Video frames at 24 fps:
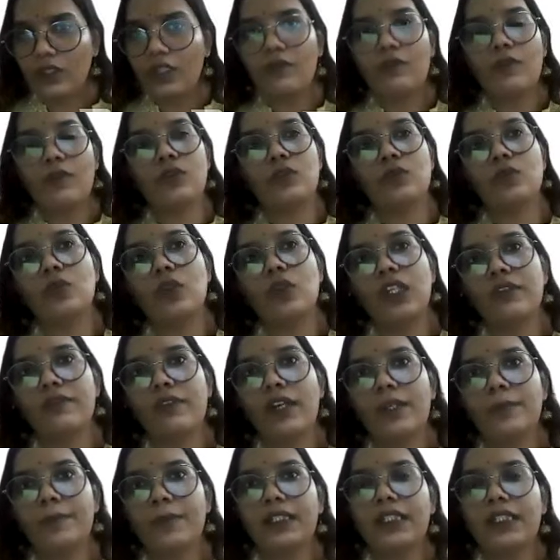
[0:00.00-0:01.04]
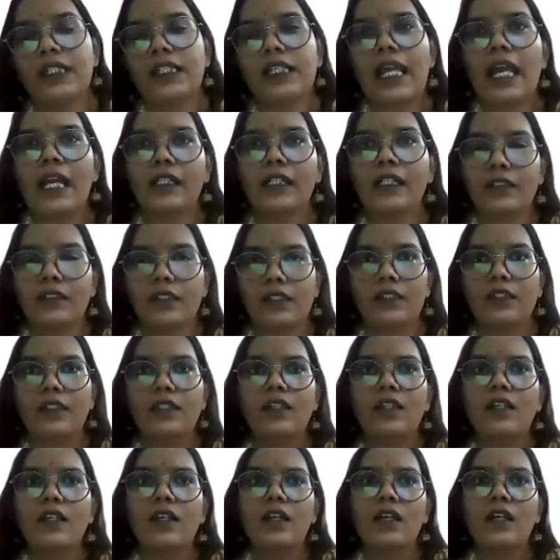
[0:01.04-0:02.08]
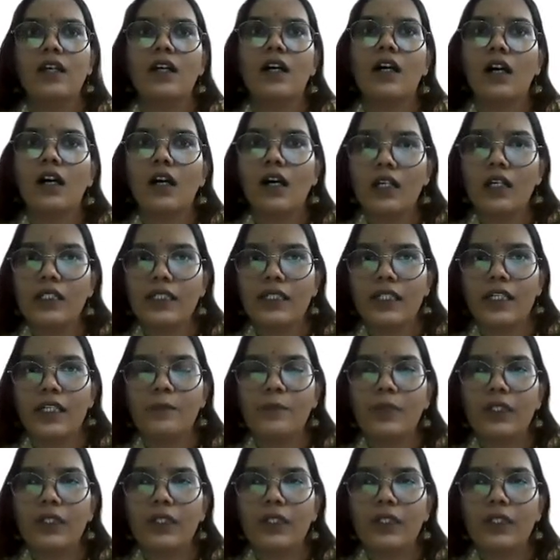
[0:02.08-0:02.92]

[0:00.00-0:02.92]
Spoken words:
There was no environmental act earlier,